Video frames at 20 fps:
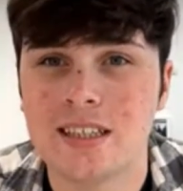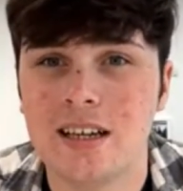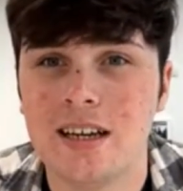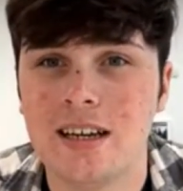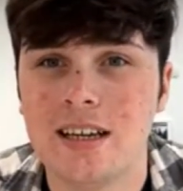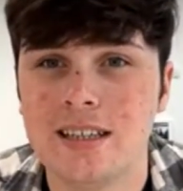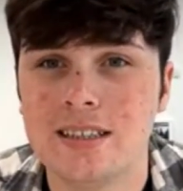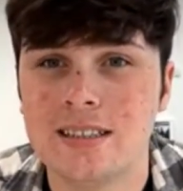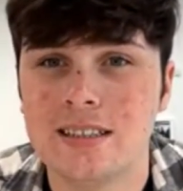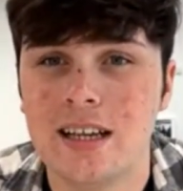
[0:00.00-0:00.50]

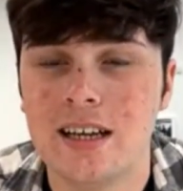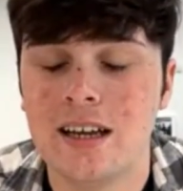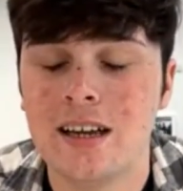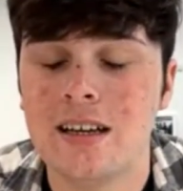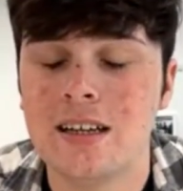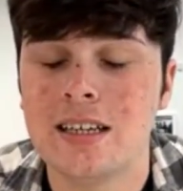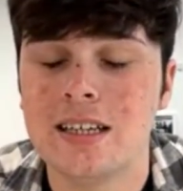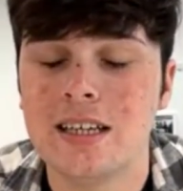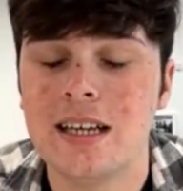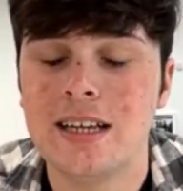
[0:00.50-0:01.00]

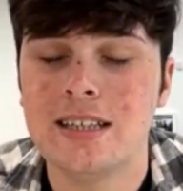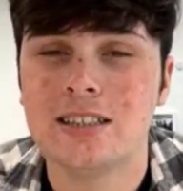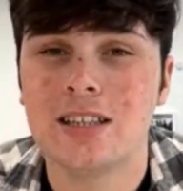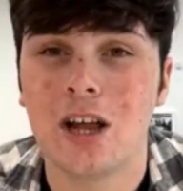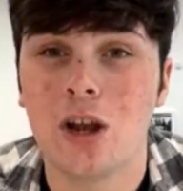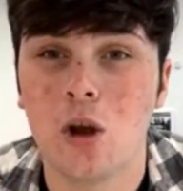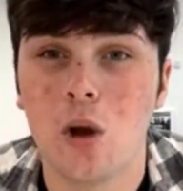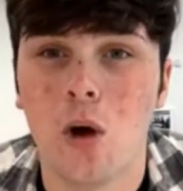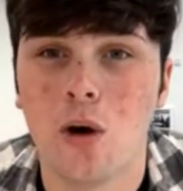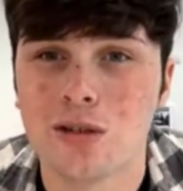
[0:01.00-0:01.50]
It's
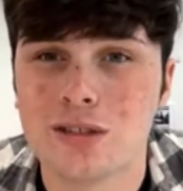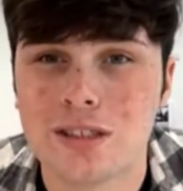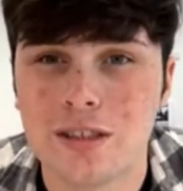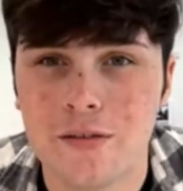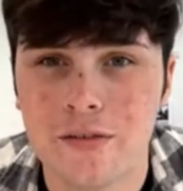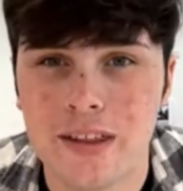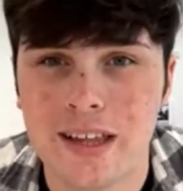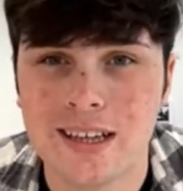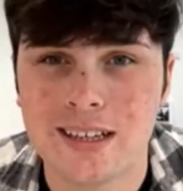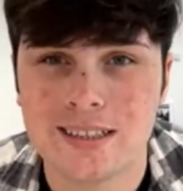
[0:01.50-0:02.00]
lots of
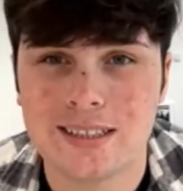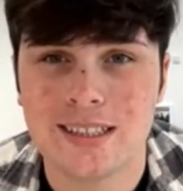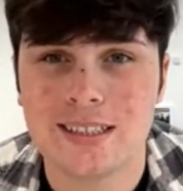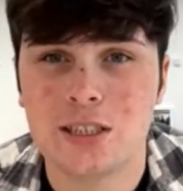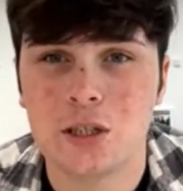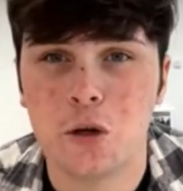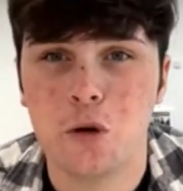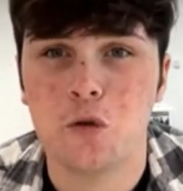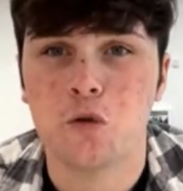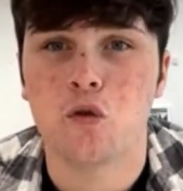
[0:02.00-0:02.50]
things. It's a
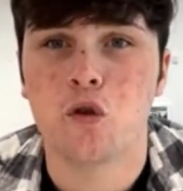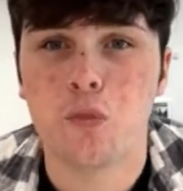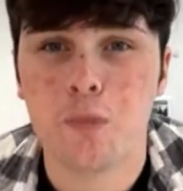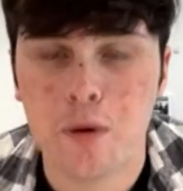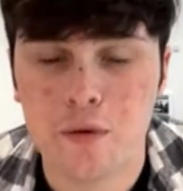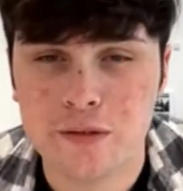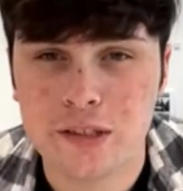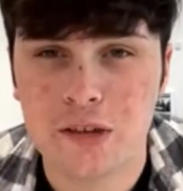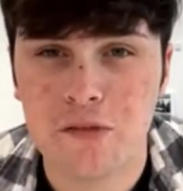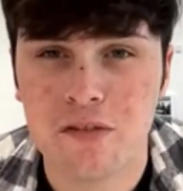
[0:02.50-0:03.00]
group
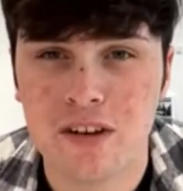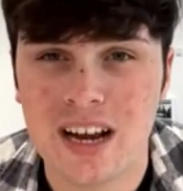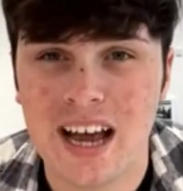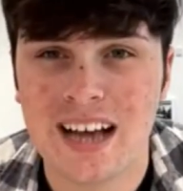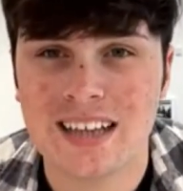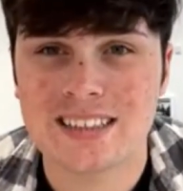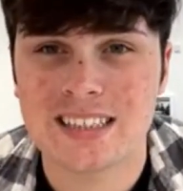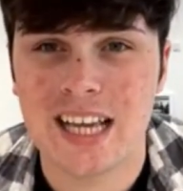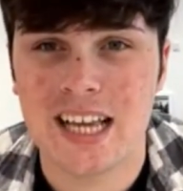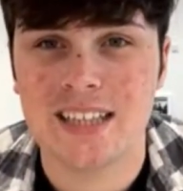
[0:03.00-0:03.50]
of different
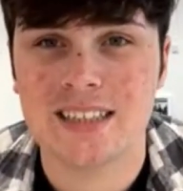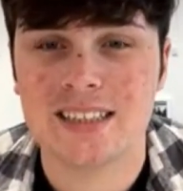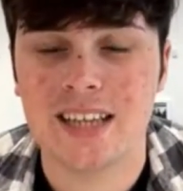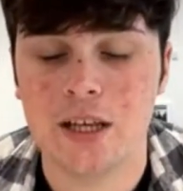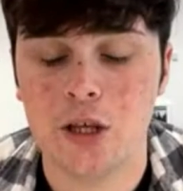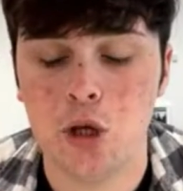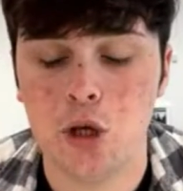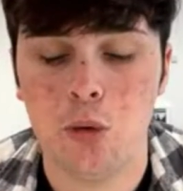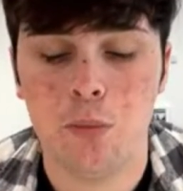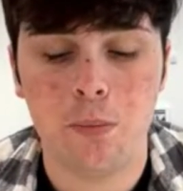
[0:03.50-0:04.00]
assets that
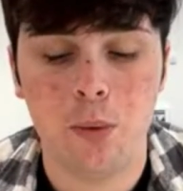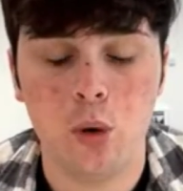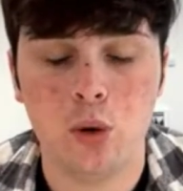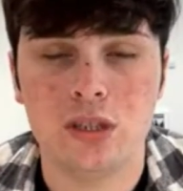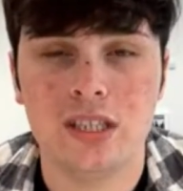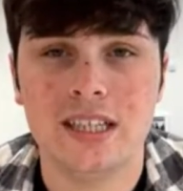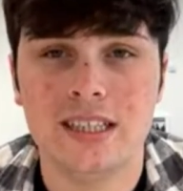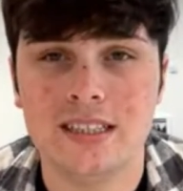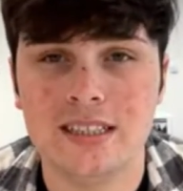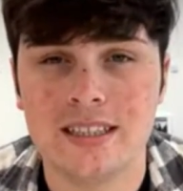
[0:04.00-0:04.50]
you put
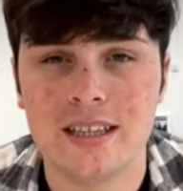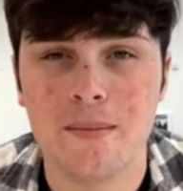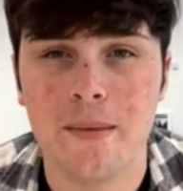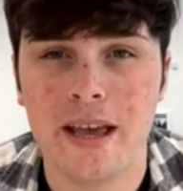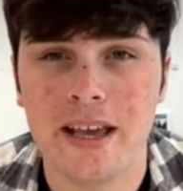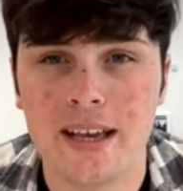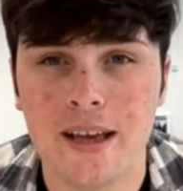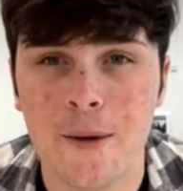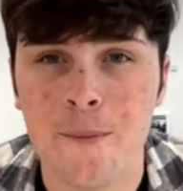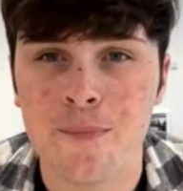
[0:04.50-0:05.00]
in to
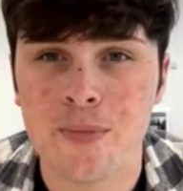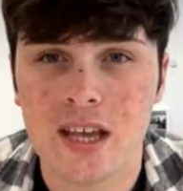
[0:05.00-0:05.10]
make